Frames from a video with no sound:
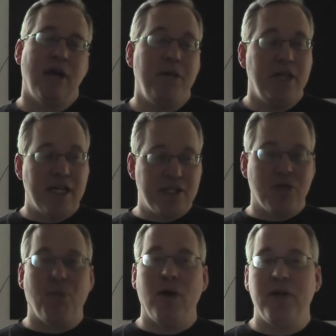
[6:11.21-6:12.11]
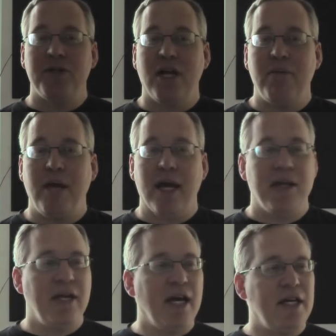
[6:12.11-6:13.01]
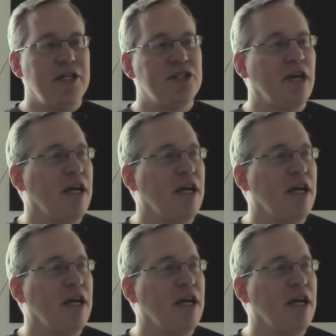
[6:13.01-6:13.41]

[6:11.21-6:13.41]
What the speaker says: I mean, that's the point they're trying to make. And the idea is,